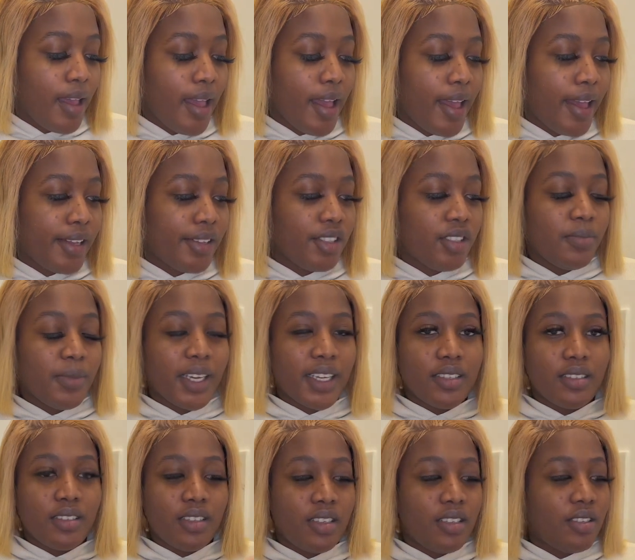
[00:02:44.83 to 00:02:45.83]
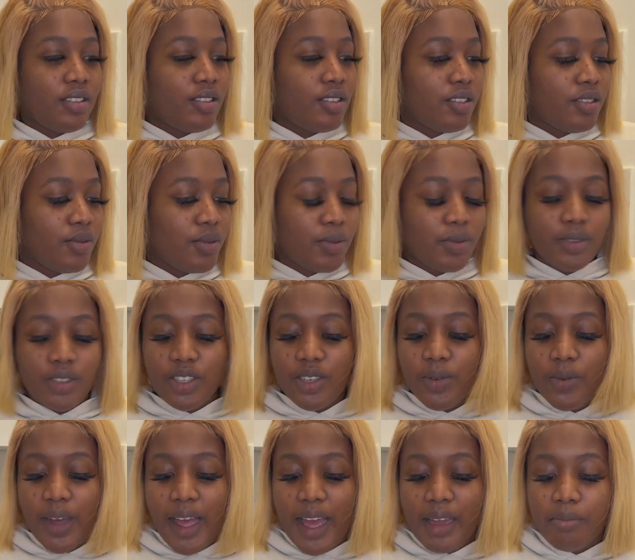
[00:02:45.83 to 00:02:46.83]
And
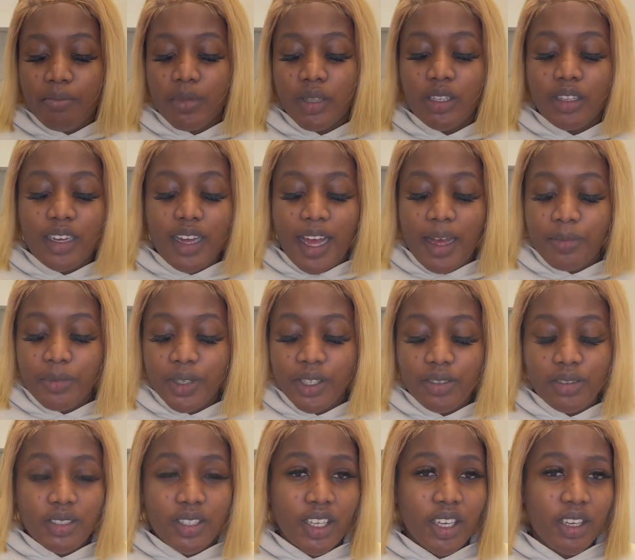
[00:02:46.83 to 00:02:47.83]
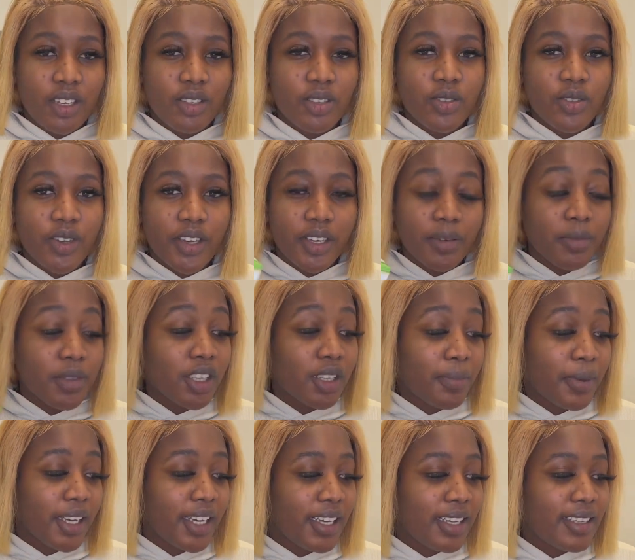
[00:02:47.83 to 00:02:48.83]
you add milk. I'm using soy milk
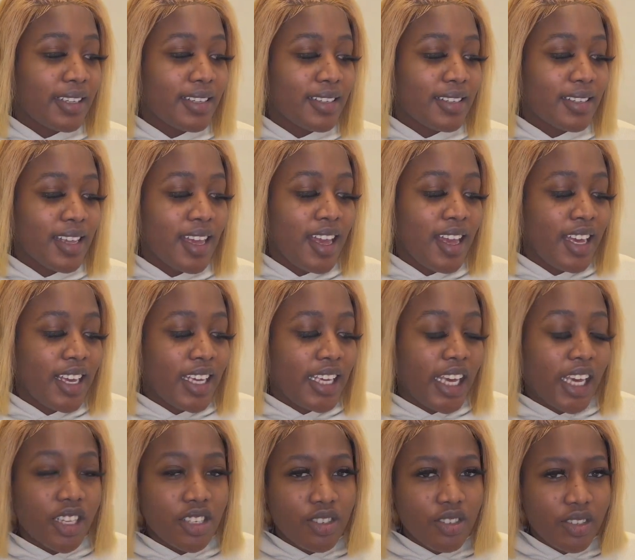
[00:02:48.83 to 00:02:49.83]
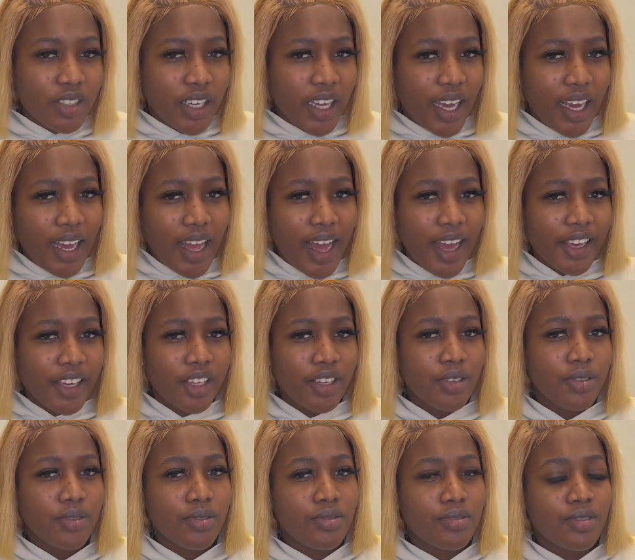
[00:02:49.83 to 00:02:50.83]
because yesterday I
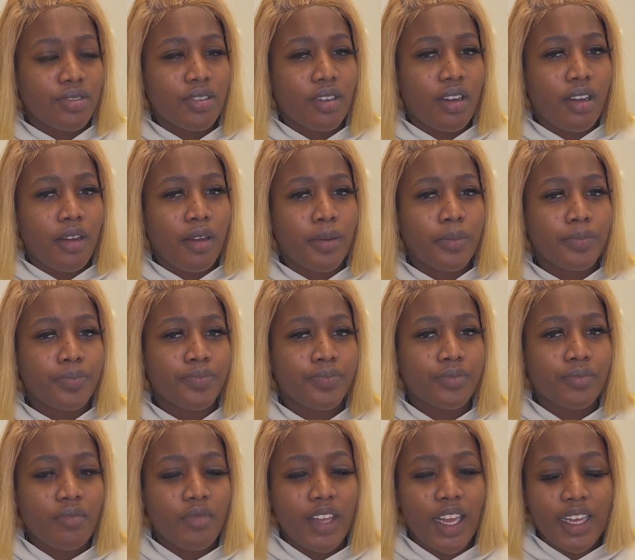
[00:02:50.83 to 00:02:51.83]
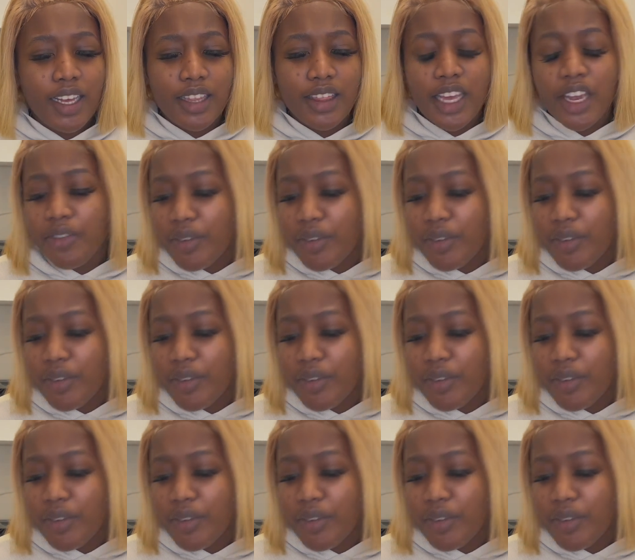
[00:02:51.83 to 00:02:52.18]
used, they